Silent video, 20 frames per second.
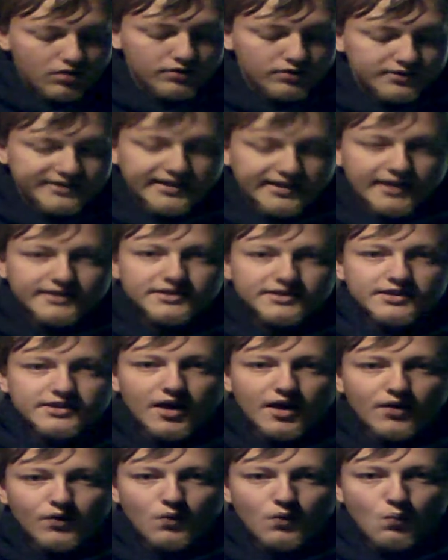sits
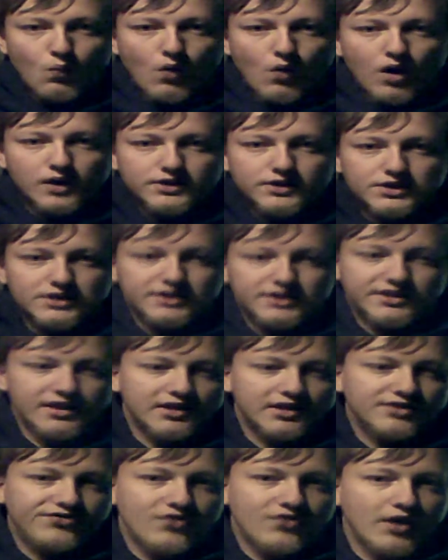down and watches
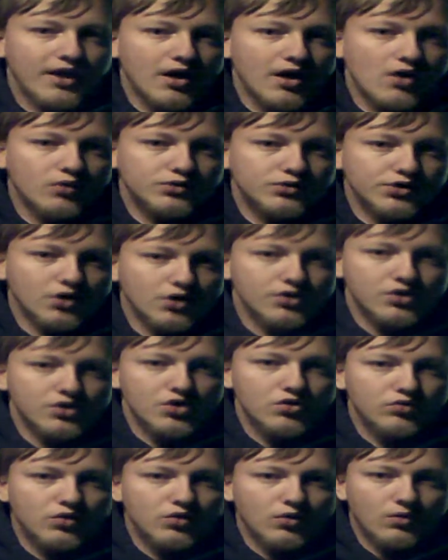these videos on
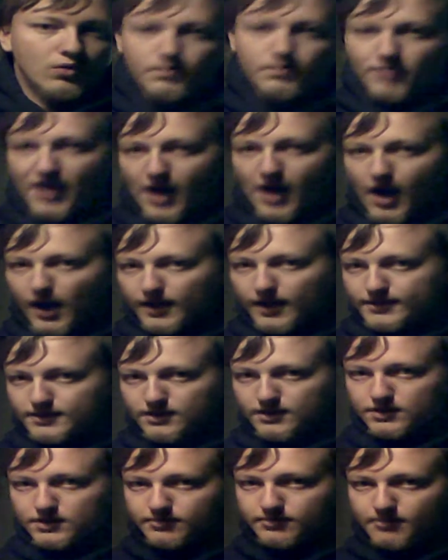YouTube that
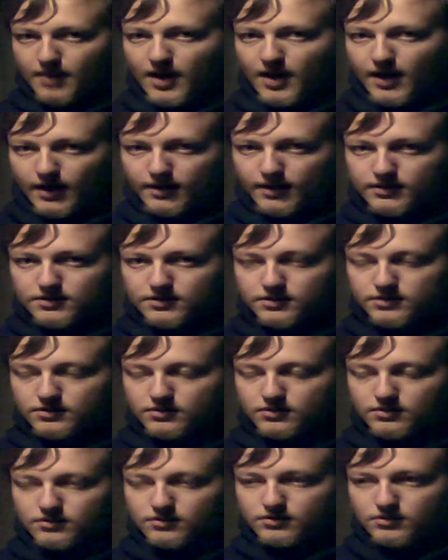ISIS makes.
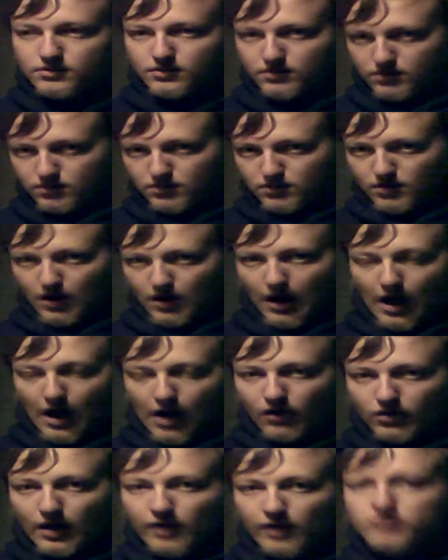
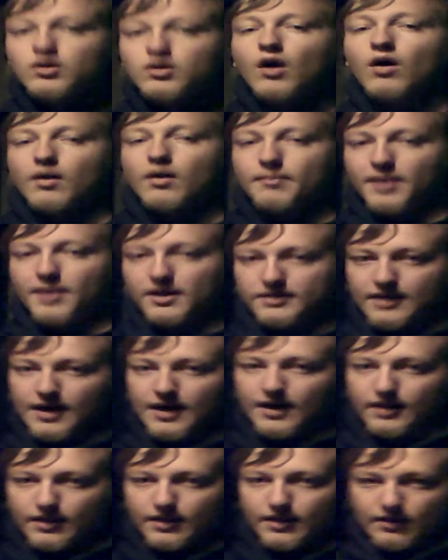I'll talk about
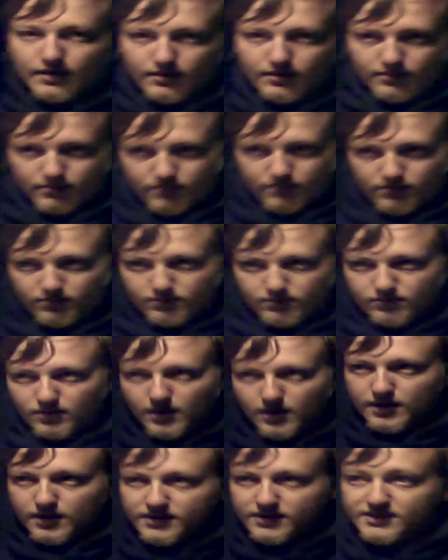that
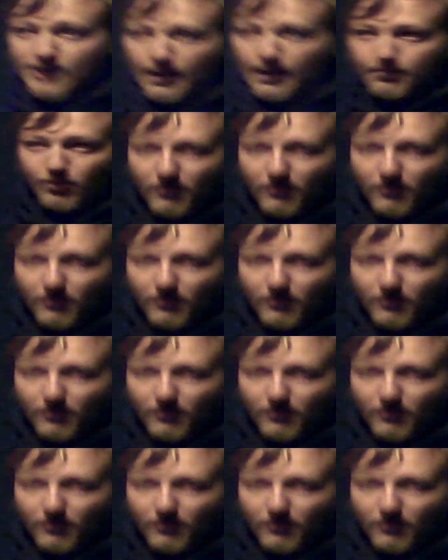in a separate